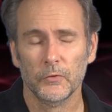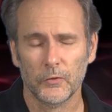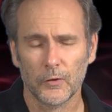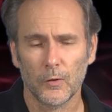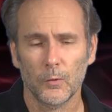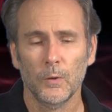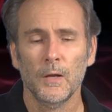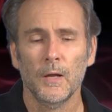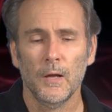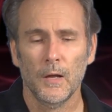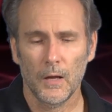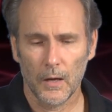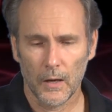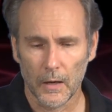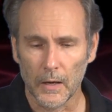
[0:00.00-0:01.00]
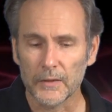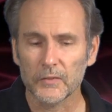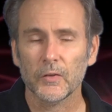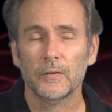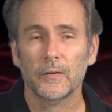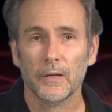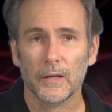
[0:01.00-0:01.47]
So I
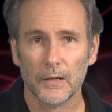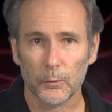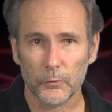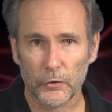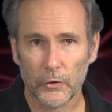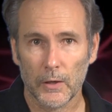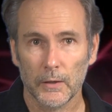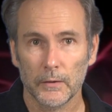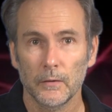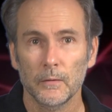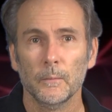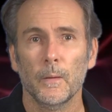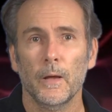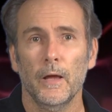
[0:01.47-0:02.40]
say take it outside